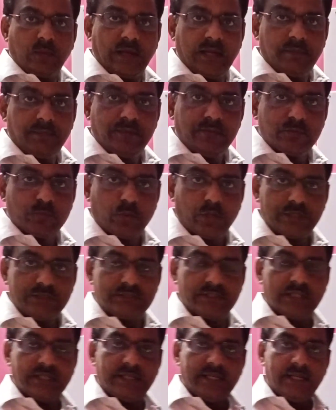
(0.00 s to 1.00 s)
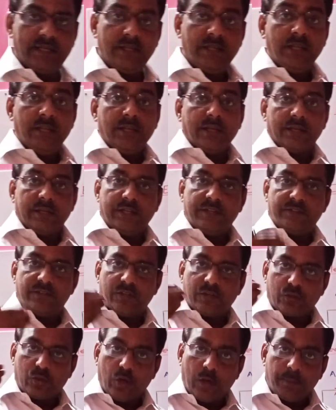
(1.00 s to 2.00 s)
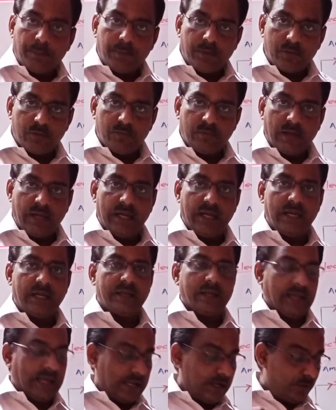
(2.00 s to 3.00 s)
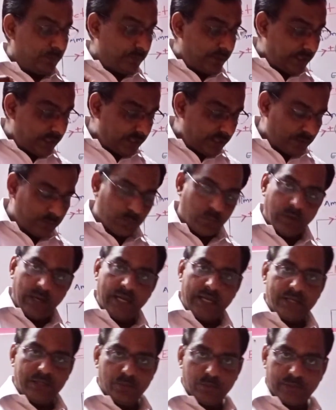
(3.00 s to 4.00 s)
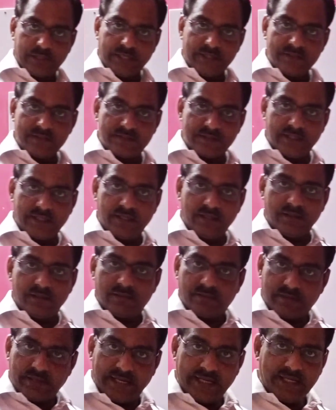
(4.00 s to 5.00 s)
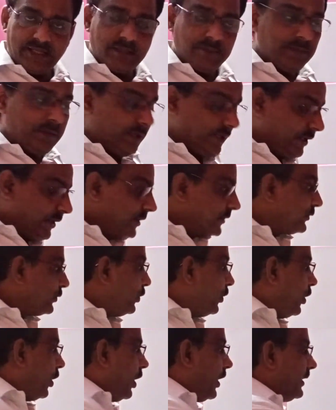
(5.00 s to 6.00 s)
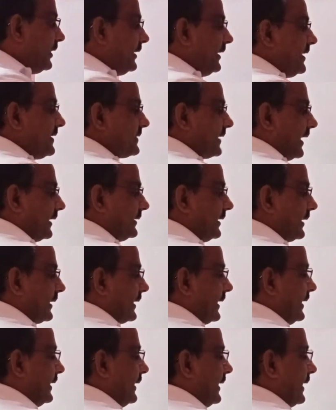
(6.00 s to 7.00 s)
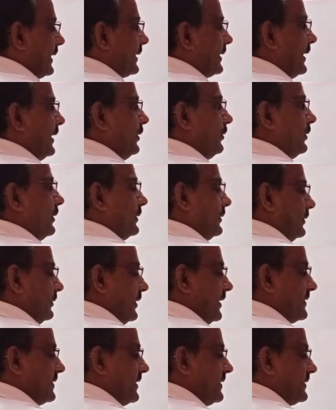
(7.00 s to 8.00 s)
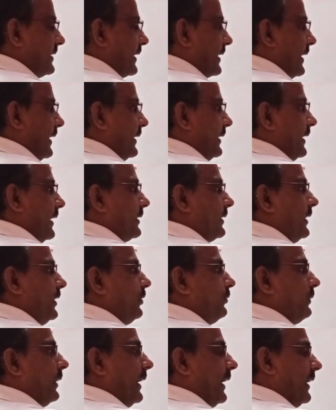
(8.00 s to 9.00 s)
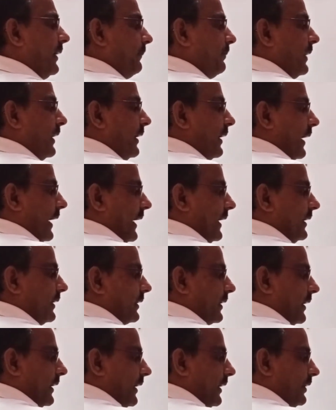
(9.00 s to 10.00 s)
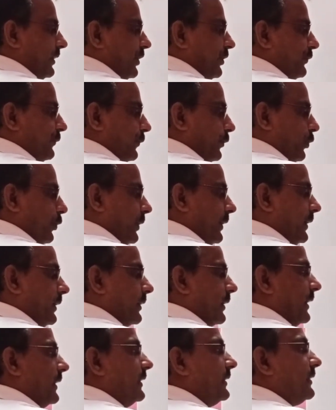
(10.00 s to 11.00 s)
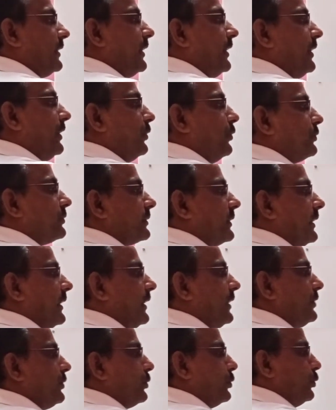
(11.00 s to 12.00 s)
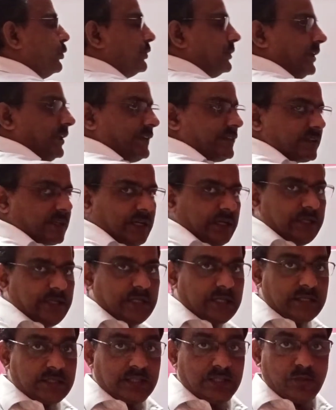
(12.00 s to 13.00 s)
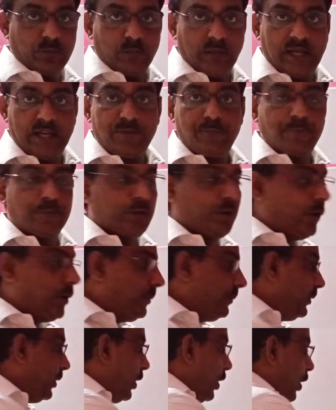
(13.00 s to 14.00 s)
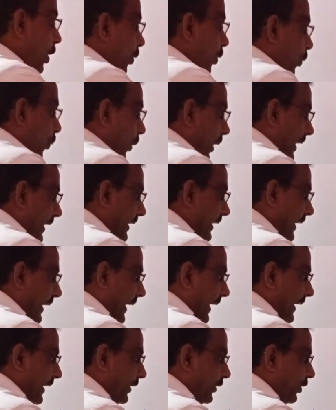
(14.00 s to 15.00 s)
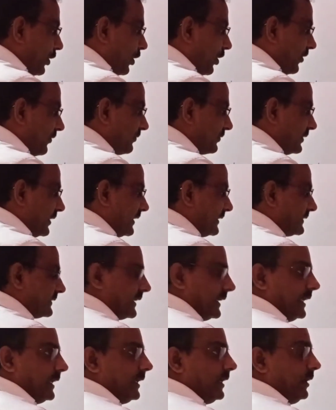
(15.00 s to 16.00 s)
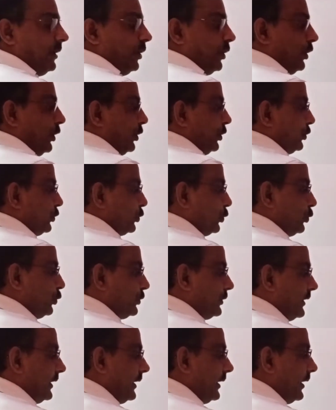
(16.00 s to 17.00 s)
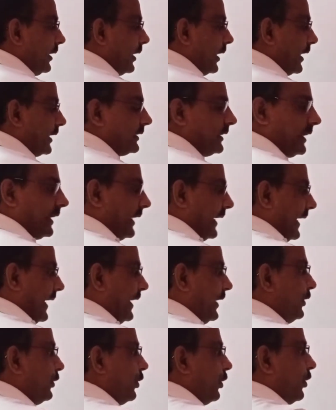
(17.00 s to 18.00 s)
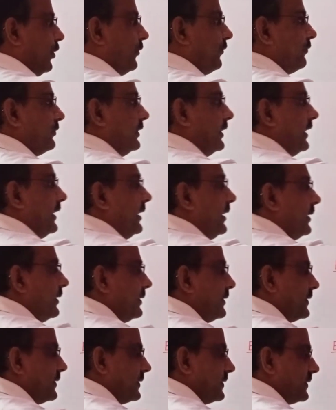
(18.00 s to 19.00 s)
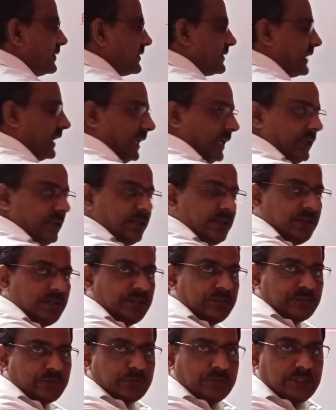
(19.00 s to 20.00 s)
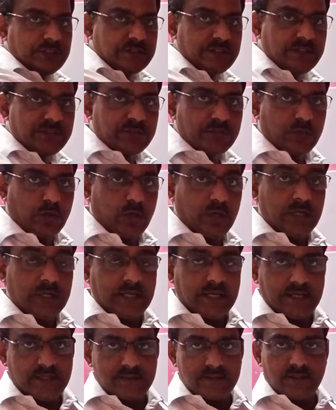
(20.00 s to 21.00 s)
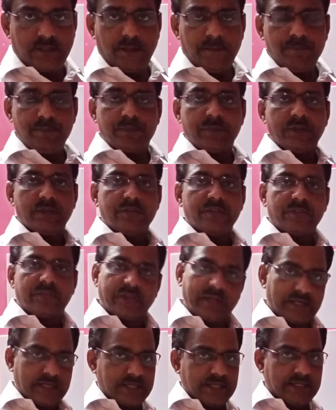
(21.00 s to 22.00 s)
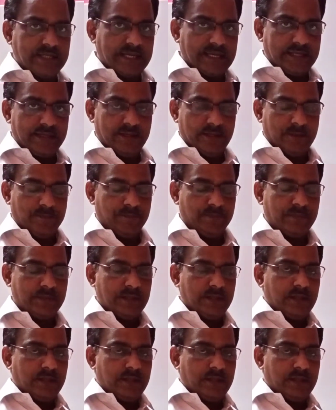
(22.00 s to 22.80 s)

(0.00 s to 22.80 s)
wire means what, children? It is a copper wire, aluminium wire, you can say, right? So all these are the conducting. This is the conducting wire, and current is flowing continuously through this conducting wire from one end of the cell to the other end of the cell. So this is called as a circuit diagram.